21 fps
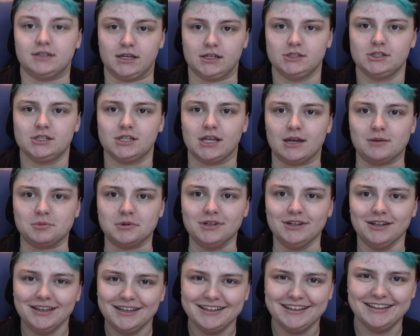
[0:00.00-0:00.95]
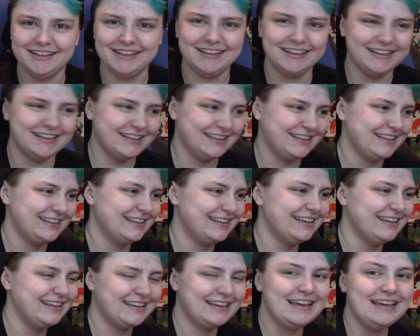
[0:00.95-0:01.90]
did that just happen?
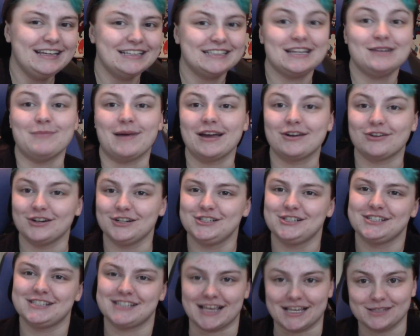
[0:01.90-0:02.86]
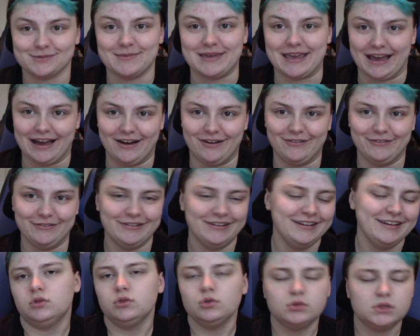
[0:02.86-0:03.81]
Did my crush just ask me
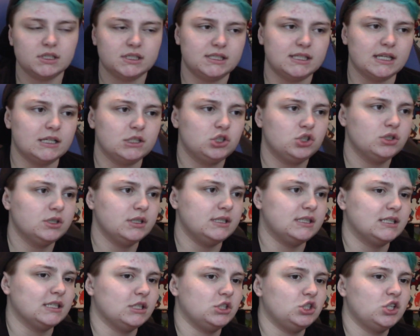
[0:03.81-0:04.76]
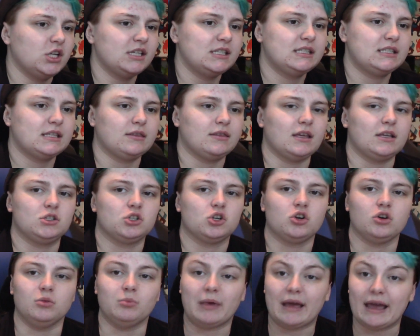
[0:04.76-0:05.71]
out? Luz essentially suggests that
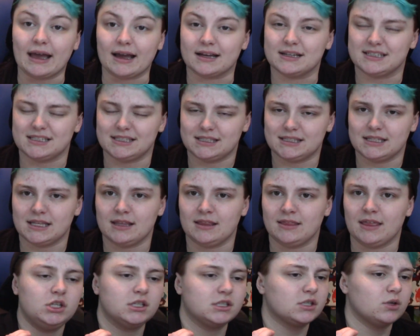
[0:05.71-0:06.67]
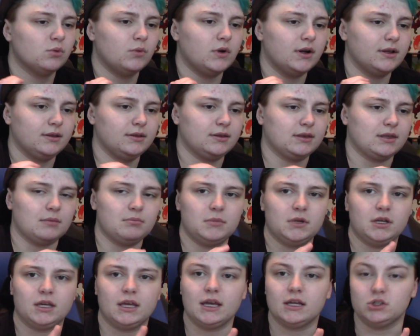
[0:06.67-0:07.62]
they turn back because she doesn't
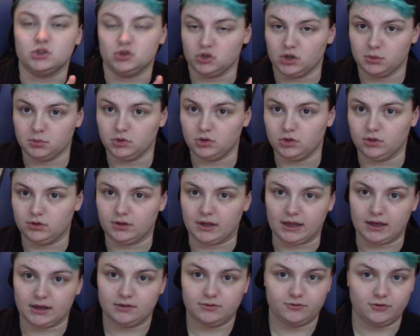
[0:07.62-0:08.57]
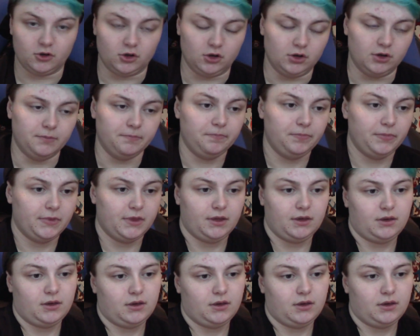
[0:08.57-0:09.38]
want them to get in trouble and that for